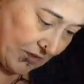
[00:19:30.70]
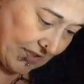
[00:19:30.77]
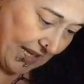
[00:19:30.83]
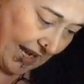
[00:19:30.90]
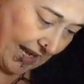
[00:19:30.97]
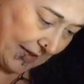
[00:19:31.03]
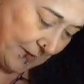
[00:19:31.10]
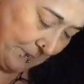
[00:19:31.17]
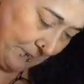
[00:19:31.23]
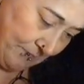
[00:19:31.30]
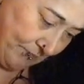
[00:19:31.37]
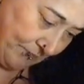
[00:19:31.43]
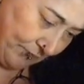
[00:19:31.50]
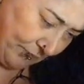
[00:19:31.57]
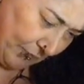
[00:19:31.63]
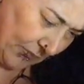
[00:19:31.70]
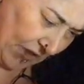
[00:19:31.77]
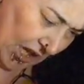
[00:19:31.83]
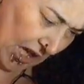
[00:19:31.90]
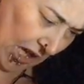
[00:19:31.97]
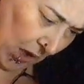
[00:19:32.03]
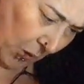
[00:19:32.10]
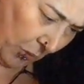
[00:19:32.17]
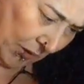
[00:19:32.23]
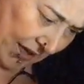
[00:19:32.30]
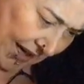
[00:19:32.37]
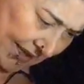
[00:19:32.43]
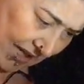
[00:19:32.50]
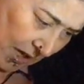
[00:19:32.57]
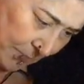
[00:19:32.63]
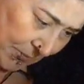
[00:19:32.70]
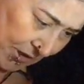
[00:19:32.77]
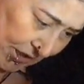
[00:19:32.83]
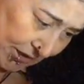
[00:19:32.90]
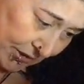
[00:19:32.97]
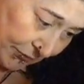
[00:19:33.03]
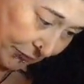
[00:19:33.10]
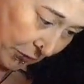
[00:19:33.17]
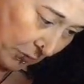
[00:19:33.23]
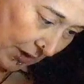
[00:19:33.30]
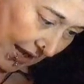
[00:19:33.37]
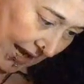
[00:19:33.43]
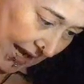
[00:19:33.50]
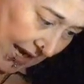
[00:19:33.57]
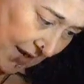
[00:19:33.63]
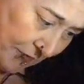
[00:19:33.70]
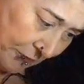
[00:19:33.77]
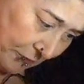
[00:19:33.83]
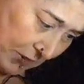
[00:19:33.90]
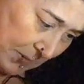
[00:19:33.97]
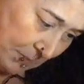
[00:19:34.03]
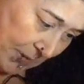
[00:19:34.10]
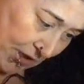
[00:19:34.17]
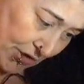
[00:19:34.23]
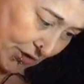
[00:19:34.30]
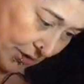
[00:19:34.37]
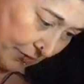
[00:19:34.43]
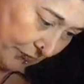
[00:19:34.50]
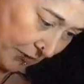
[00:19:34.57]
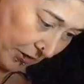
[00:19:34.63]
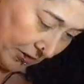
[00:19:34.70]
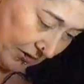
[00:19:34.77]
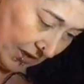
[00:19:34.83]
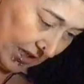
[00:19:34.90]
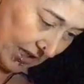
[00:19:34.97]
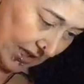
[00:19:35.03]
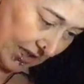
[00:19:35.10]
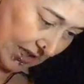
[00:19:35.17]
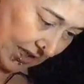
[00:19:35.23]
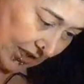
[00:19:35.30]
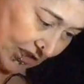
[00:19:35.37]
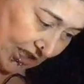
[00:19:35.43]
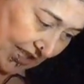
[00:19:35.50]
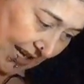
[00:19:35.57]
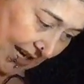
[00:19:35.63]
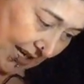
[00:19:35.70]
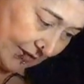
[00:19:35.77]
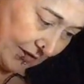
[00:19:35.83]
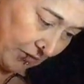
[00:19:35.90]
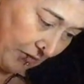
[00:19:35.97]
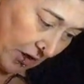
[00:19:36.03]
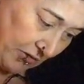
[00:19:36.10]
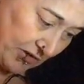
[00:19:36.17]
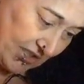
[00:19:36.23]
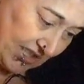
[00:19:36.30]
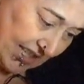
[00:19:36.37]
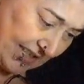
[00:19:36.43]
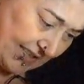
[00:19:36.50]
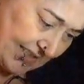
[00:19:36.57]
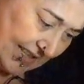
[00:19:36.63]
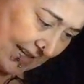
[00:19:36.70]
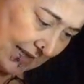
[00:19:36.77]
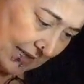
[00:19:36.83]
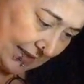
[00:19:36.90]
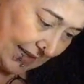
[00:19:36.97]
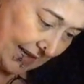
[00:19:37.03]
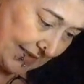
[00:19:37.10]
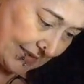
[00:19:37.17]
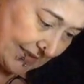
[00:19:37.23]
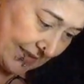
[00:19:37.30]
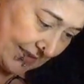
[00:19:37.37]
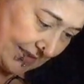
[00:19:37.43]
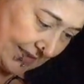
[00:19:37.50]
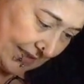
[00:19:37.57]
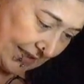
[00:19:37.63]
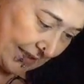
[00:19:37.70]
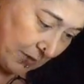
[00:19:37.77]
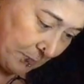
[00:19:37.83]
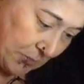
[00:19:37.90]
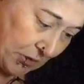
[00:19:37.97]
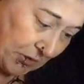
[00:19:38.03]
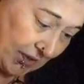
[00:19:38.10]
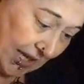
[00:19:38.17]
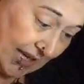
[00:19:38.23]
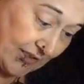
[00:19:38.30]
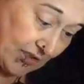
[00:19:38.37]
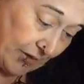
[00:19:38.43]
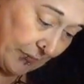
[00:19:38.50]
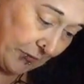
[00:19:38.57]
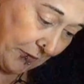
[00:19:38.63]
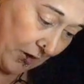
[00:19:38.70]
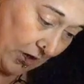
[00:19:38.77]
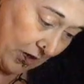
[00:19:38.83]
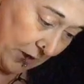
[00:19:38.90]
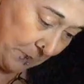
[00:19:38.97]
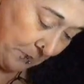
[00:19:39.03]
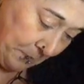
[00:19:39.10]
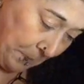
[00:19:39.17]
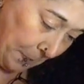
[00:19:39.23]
day. We had a beautiful A3 picture of her, and she had her own seat allocated and a bouquet done for her.